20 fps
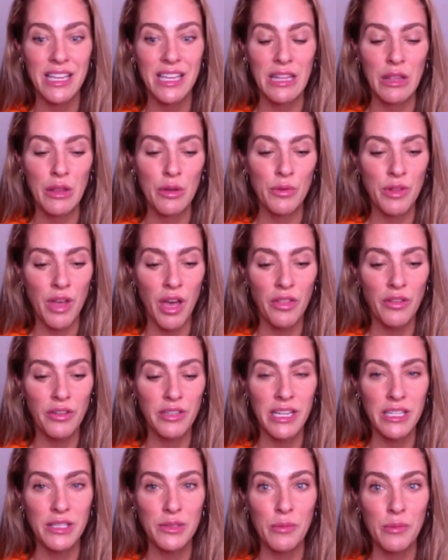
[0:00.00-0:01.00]
And then there was other
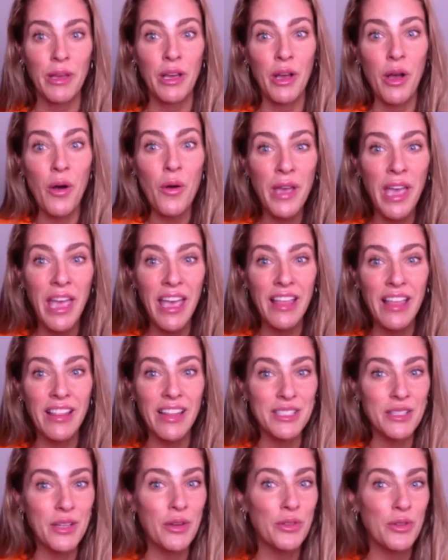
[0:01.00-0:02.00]
days where I'm like, okay,
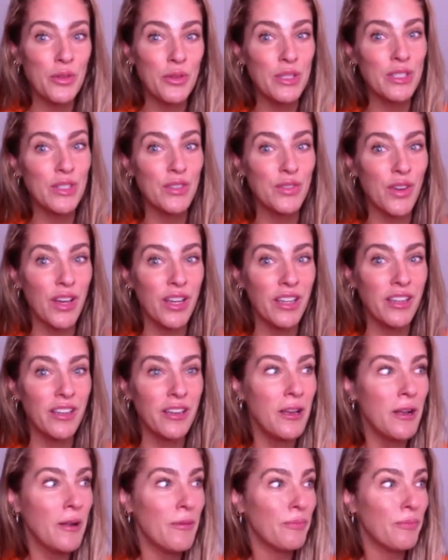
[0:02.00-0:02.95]
let's go do this fun